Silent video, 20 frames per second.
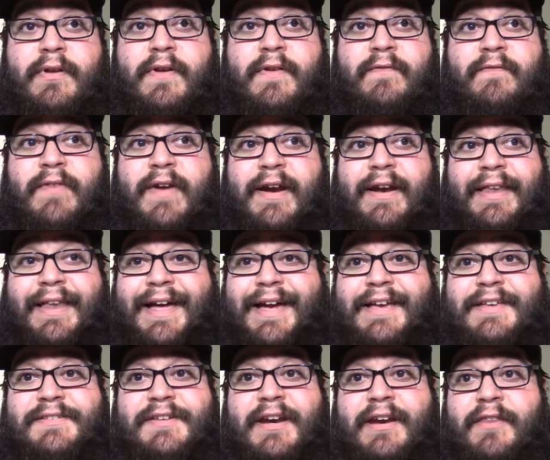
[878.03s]

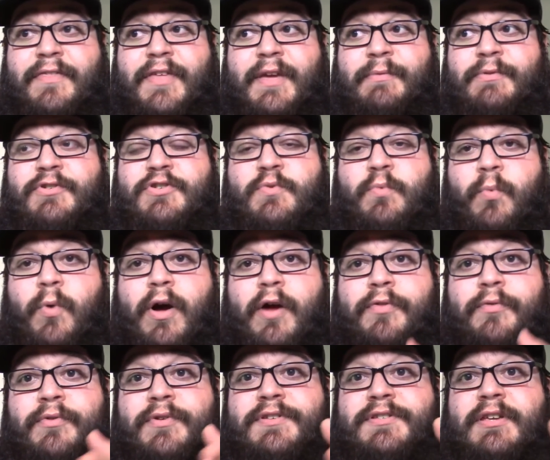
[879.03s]
vandalize anything. We just
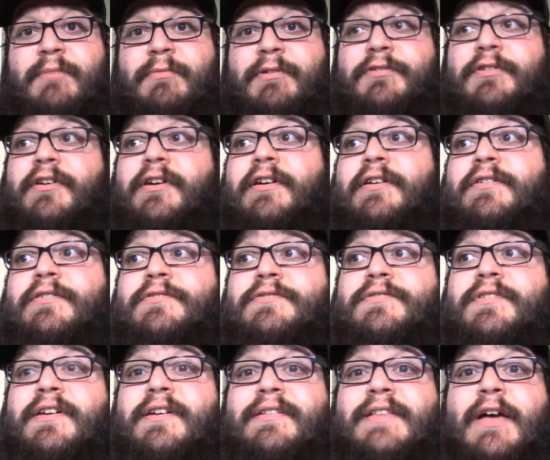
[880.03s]
walked through the cemetery
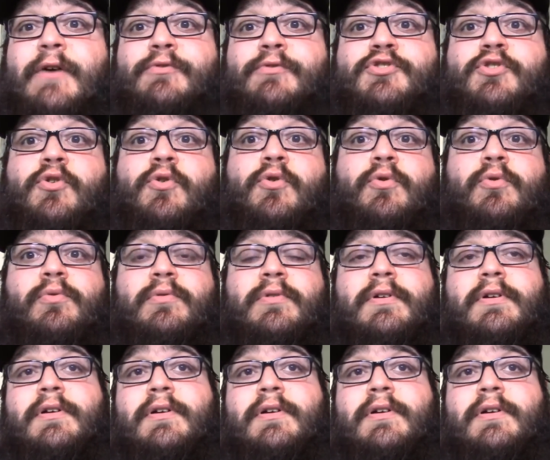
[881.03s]
because like that was cool,